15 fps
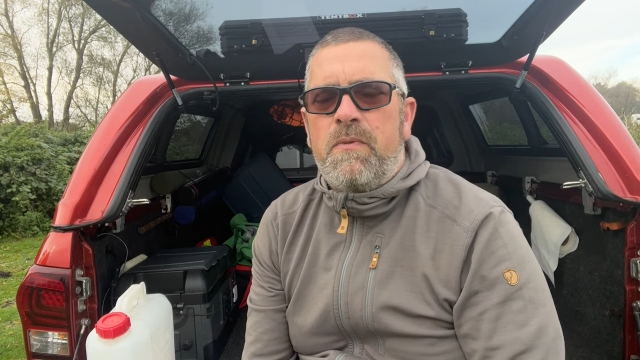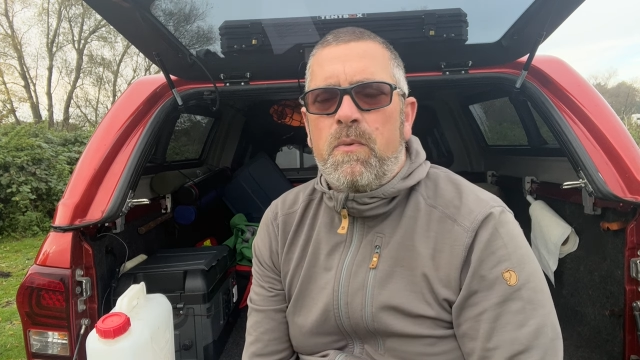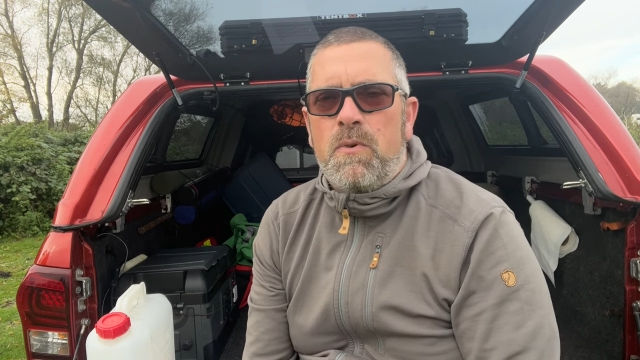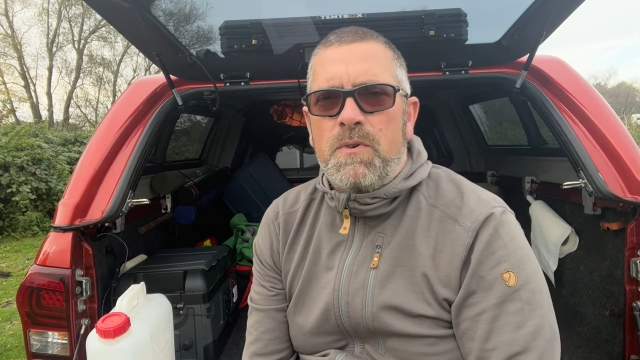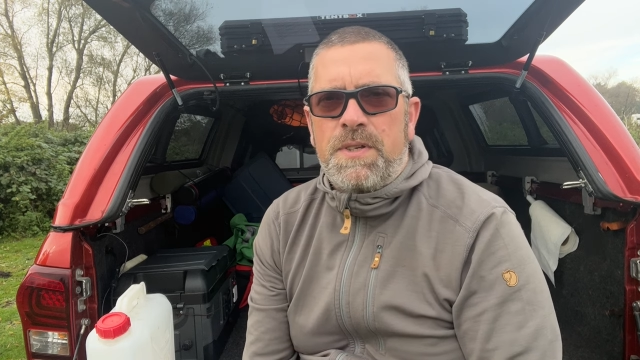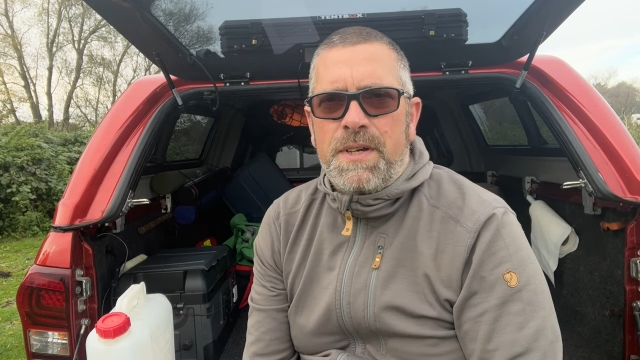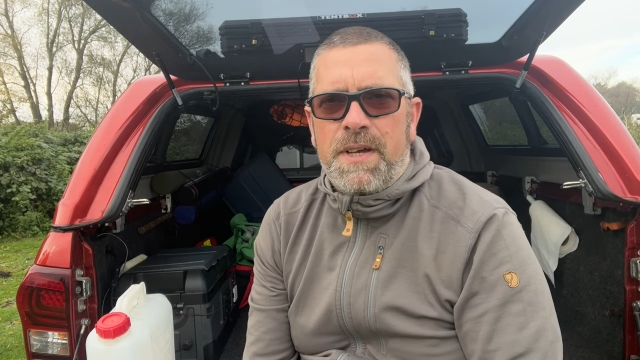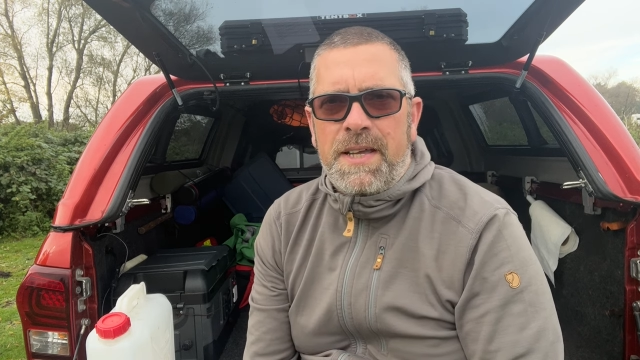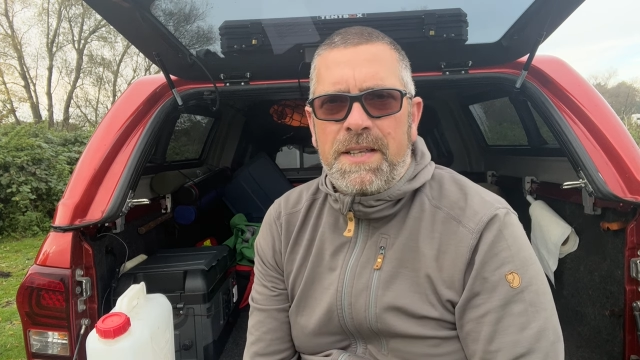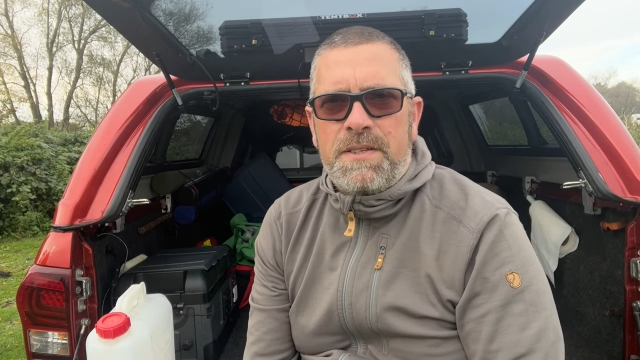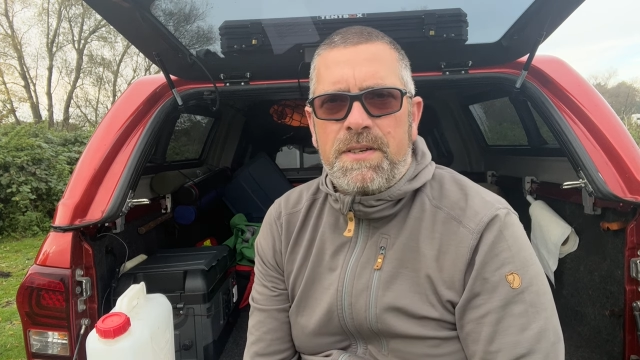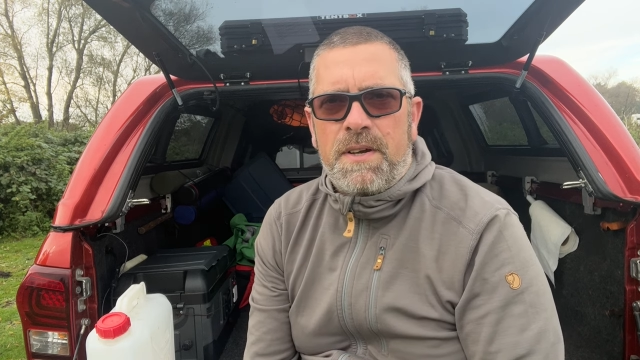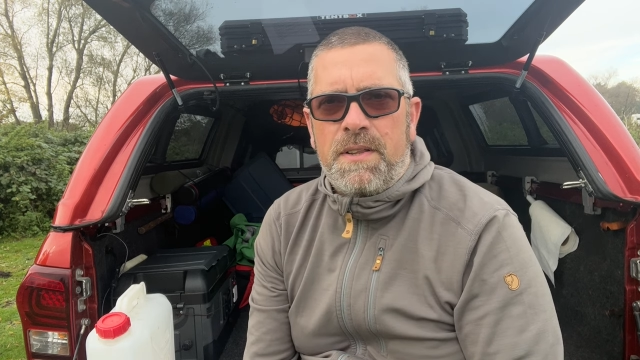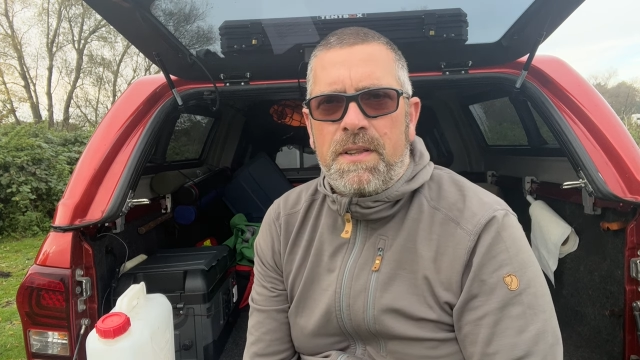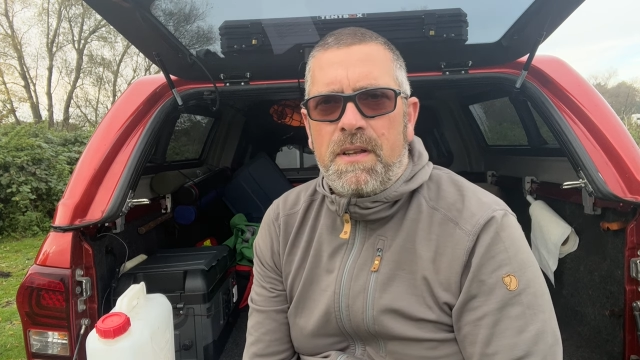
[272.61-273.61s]
of water
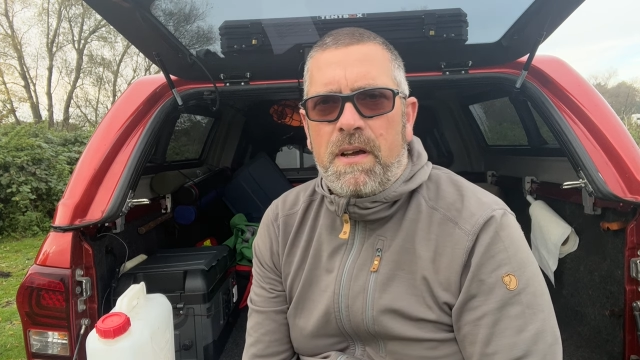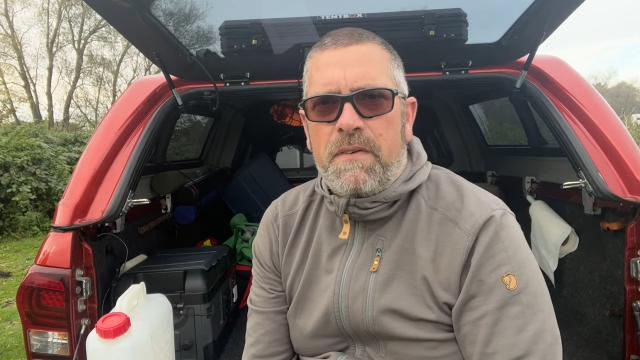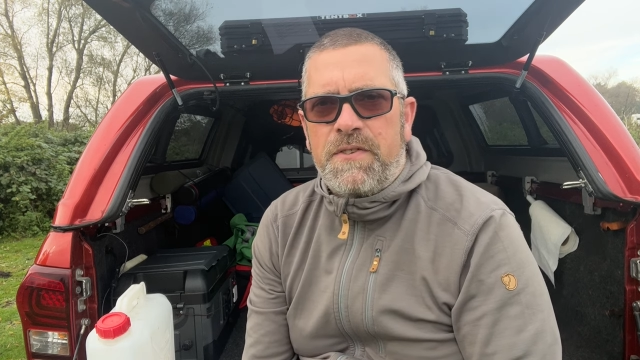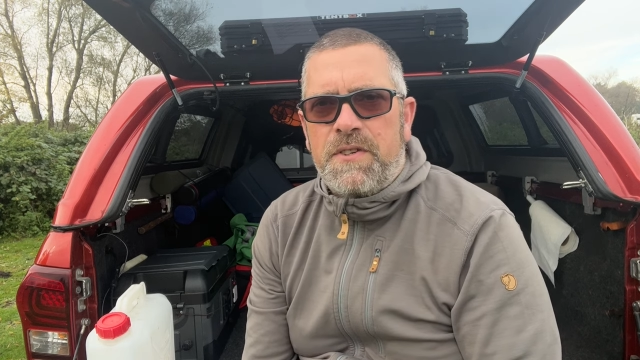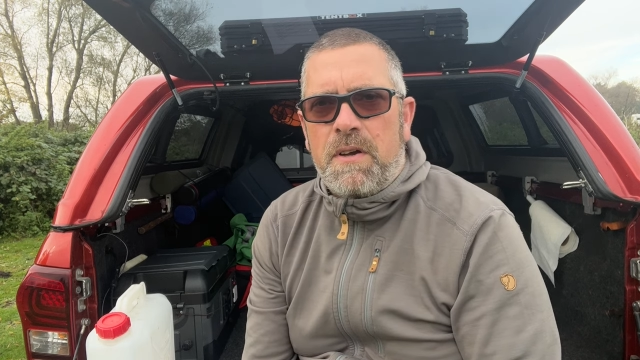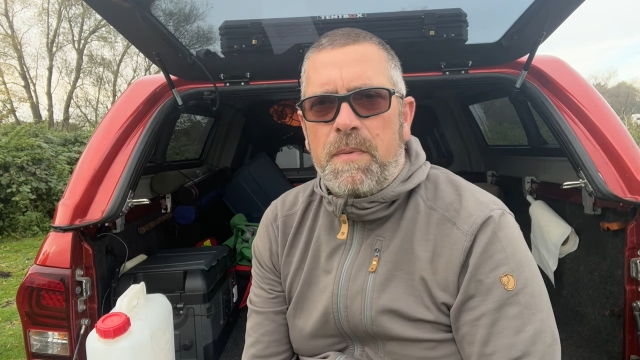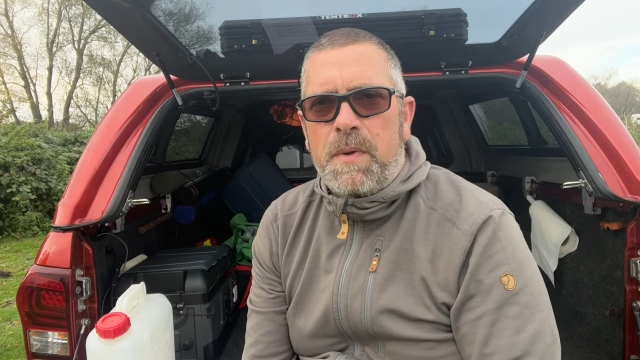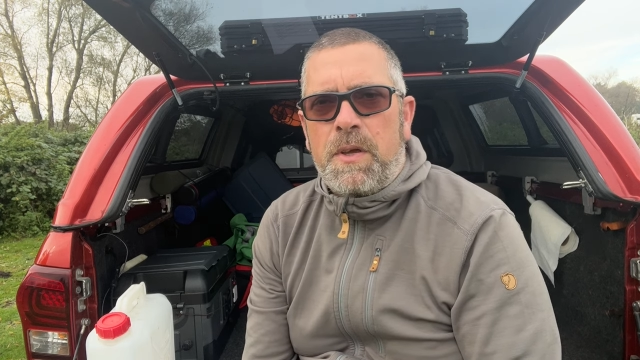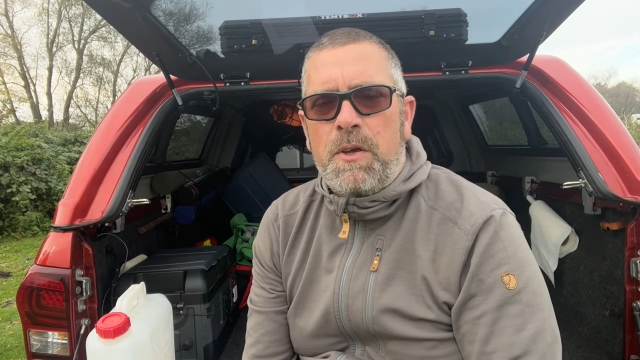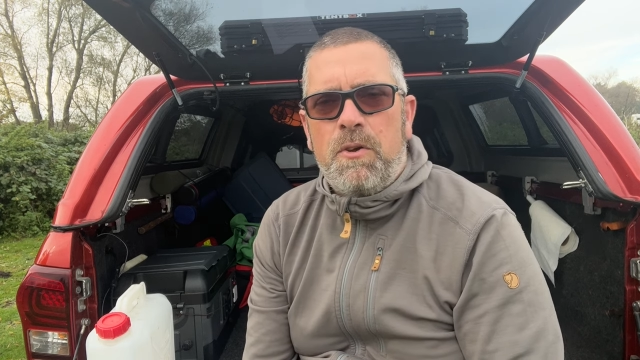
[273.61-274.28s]
inside the Lifesaver